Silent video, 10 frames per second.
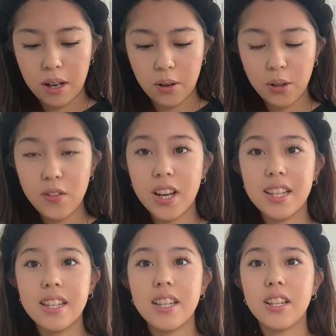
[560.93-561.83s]
I don't know if you guys
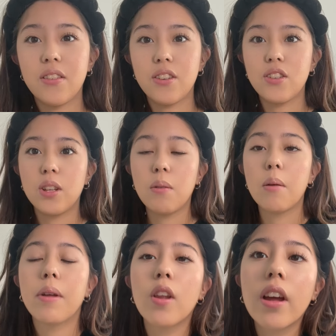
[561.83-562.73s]
can see the difference really well,
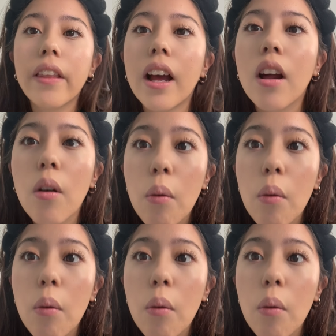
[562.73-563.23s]
but look at that.